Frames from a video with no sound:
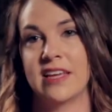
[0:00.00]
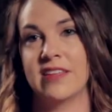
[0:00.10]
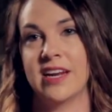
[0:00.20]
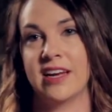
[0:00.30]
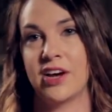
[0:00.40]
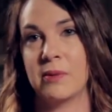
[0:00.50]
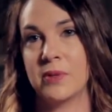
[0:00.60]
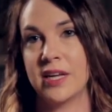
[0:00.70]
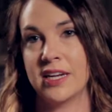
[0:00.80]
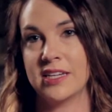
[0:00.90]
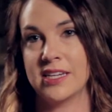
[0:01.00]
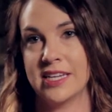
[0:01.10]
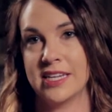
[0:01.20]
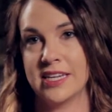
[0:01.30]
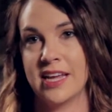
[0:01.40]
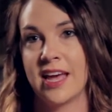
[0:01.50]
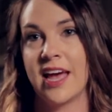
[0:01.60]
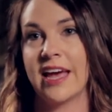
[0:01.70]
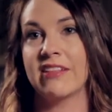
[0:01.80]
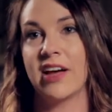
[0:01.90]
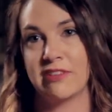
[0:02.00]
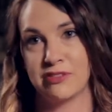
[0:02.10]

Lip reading: and then I got planted in a life